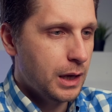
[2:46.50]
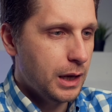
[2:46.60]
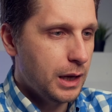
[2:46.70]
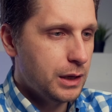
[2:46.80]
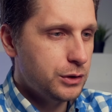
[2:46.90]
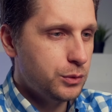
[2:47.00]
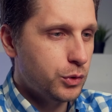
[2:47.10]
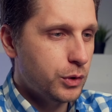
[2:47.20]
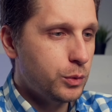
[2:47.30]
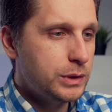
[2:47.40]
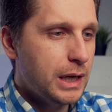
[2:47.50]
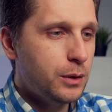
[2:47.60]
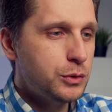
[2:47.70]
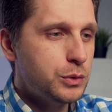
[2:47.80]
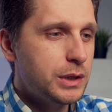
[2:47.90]
and you want to go
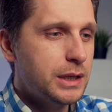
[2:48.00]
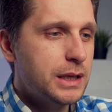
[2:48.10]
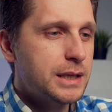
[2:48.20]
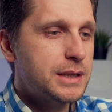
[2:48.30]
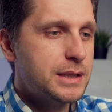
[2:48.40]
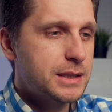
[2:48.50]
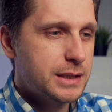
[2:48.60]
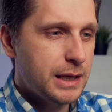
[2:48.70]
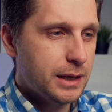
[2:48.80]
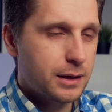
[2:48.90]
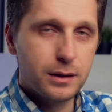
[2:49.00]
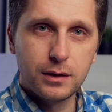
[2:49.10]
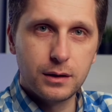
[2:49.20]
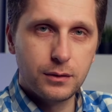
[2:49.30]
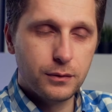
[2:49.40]
down to the sync
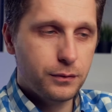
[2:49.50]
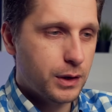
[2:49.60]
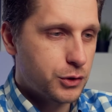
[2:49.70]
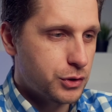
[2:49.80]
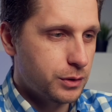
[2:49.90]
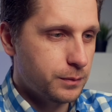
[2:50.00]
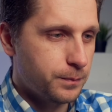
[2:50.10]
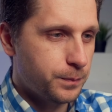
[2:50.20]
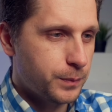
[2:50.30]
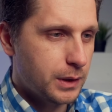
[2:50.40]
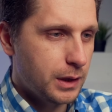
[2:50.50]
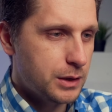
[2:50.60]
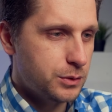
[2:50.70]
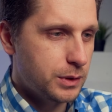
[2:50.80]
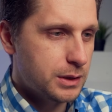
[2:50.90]
function.
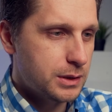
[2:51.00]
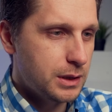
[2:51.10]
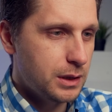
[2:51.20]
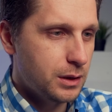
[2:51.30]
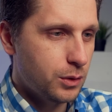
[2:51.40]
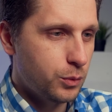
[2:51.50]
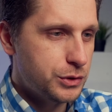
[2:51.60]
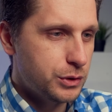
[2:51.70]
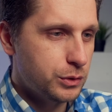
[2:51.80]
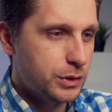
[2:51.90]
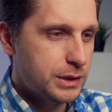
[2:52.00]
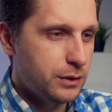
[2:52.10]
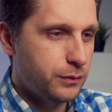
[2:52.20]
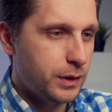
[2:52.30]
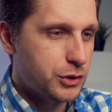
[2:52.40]
As you can see, once you go to the sync
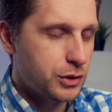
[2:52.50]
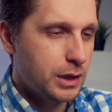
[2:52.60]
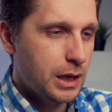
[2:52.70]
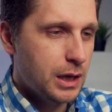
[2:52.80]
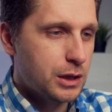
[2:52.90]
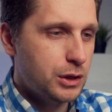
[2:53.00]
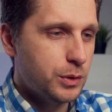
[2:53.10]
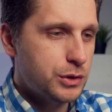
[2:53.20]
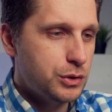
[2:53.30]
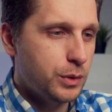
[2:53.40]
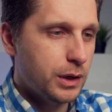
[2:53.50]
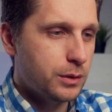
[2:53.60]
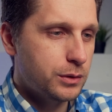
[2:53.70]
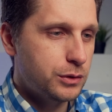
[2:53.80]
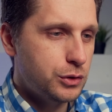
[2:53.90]
function, there are
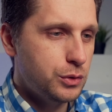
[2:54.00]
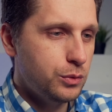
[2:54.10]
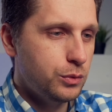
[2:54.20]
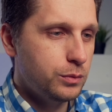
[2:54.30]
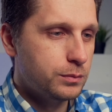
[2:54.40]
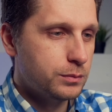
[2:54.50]
two